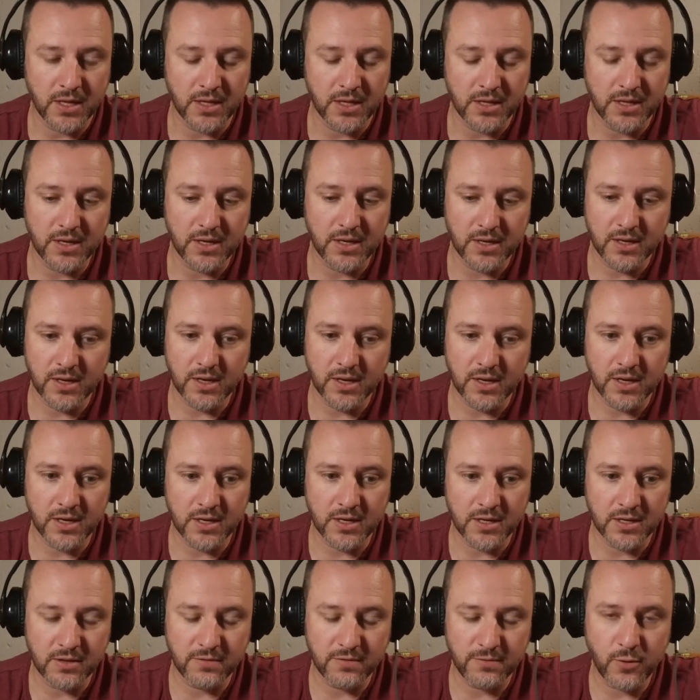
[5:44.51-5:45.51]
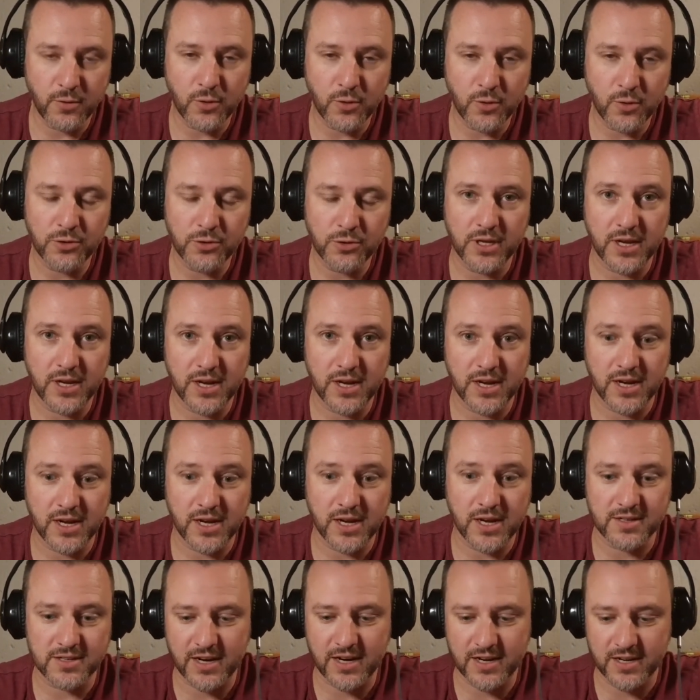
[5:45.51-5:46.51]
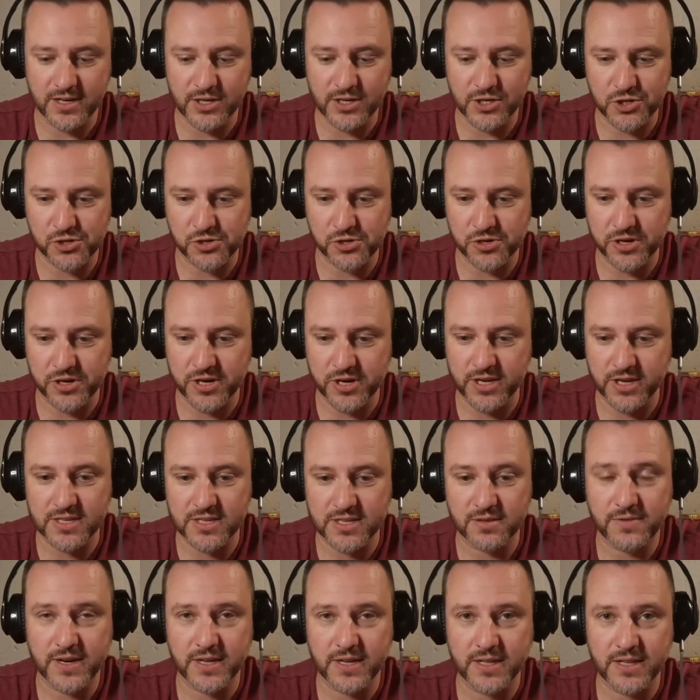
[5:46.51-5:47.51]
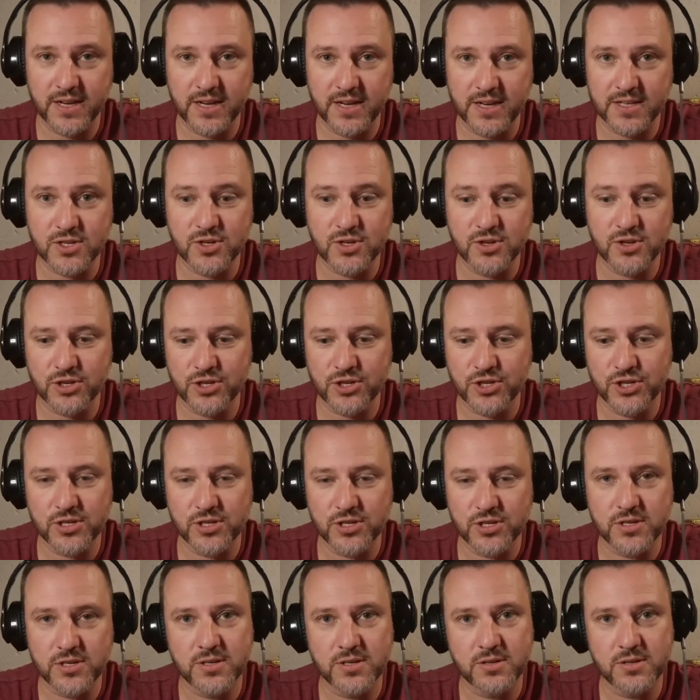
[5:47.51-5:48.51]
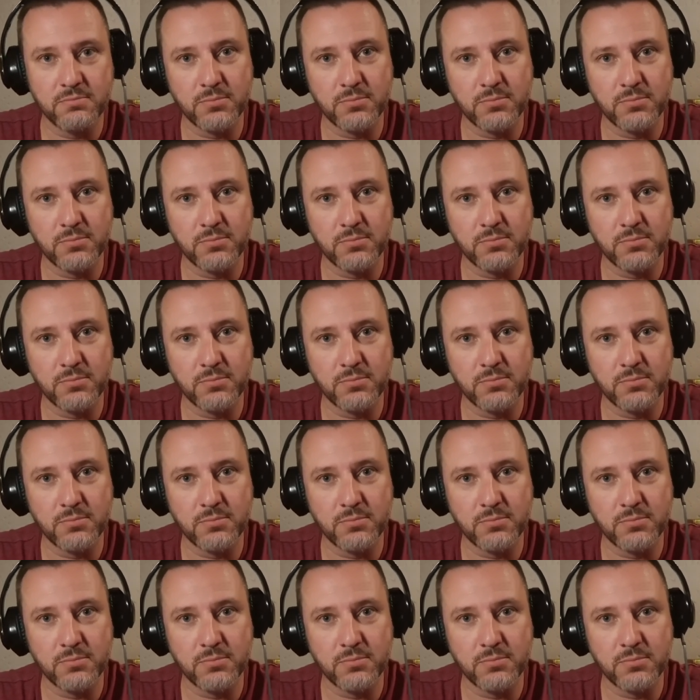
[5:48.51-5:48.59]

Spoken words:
The fourth thing I enjoy is the fact that it's not just